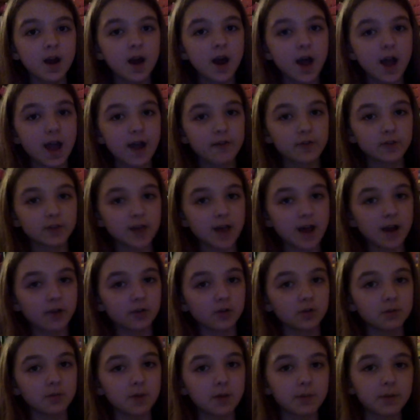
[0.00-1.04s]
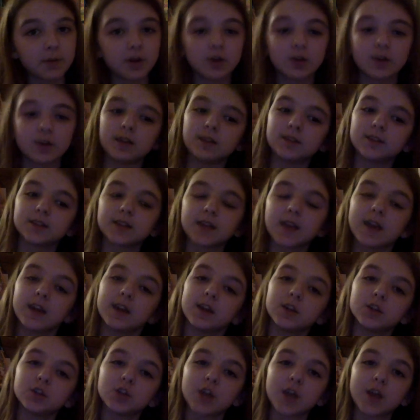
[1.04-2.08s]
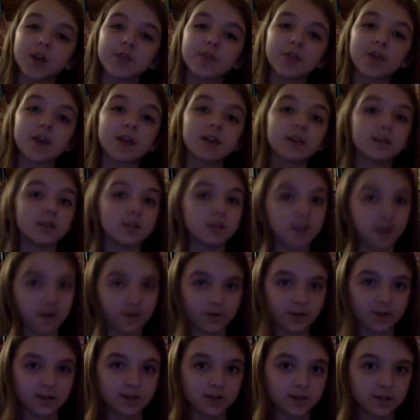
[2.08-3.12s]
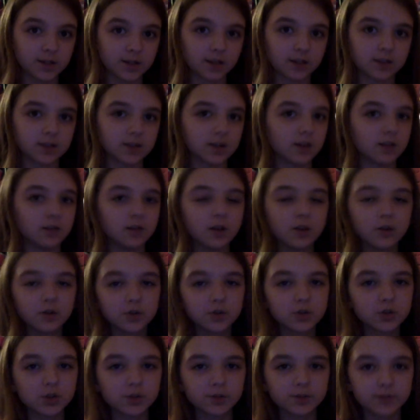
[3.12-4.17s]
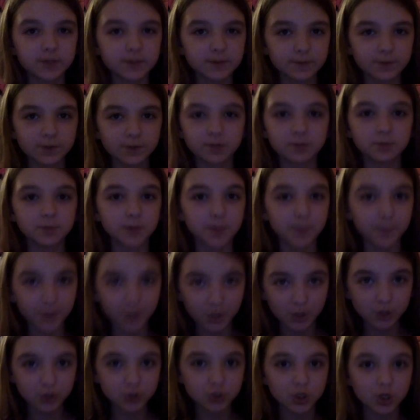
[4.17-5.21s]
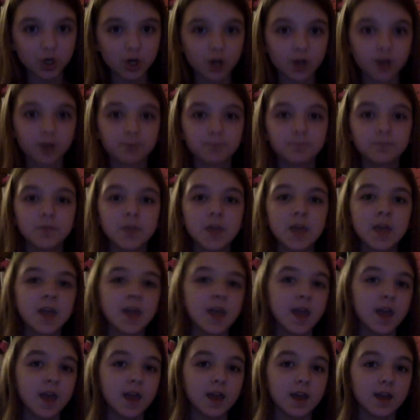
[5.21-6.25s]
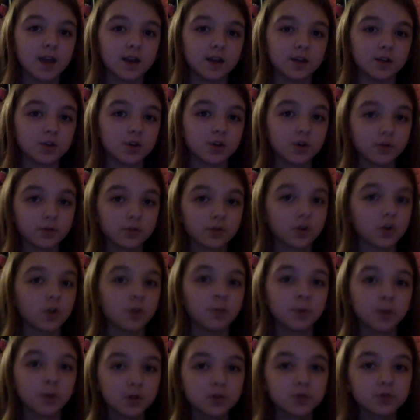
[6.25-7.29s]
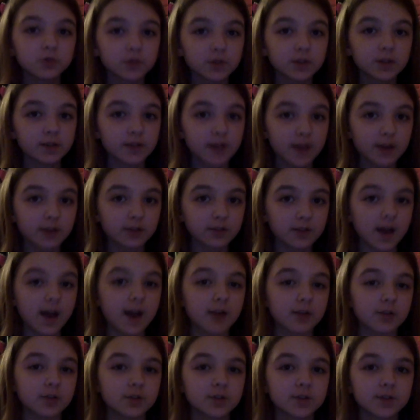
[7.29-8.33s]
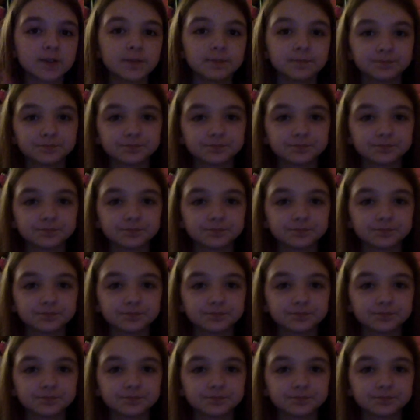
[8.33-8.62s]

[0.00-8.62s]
I have a ladder in my parakeet's cage and they love it. It's another surface for them to perch on, and overall birds really like ladders.